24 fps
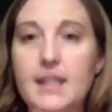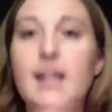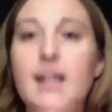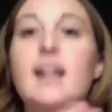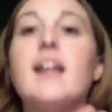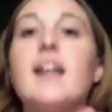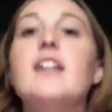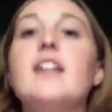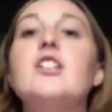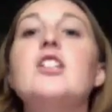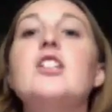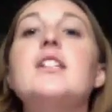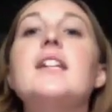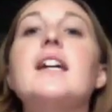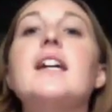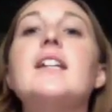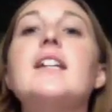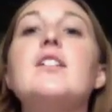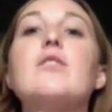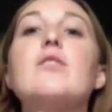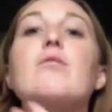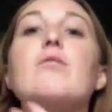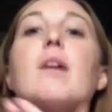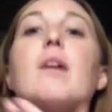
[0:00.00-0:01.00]
and I just like
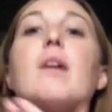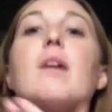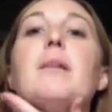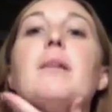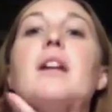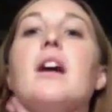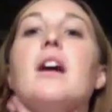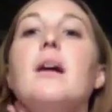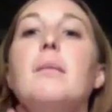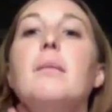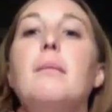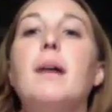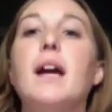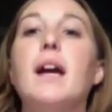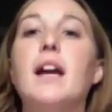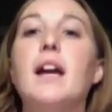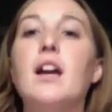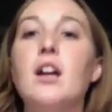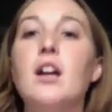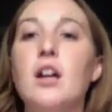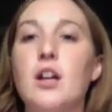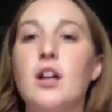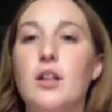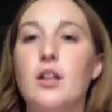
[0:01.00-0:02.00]
to rub it on my
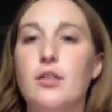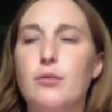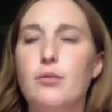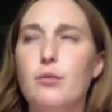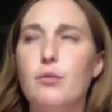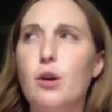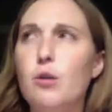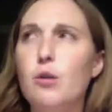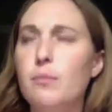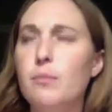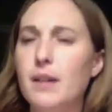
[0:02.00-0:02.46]
throat.